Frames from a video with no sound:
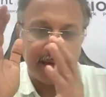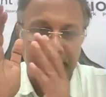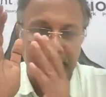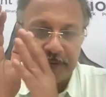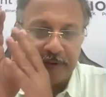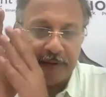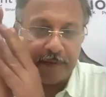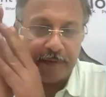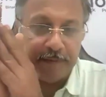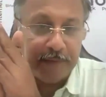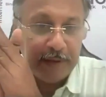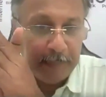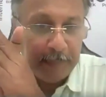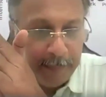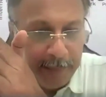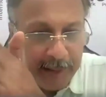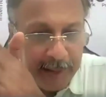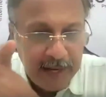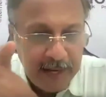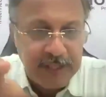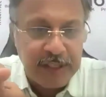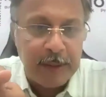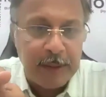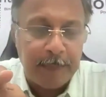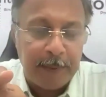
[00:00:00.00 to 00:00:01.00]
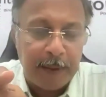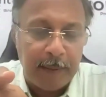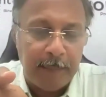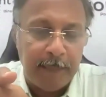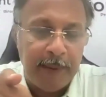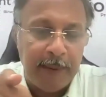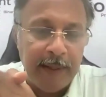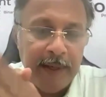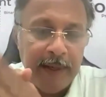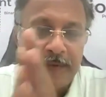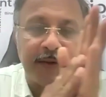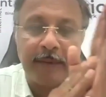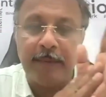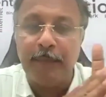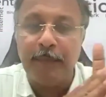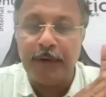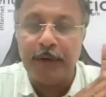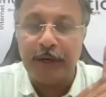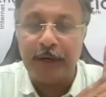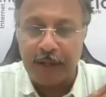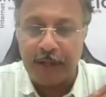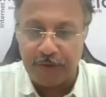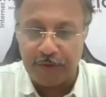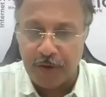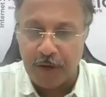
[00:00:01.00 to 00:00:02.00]
someone makes a payment,
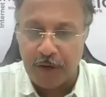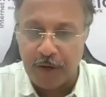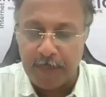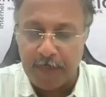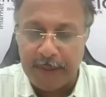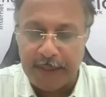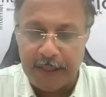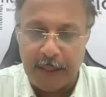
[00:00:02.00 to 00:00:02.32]
someone does not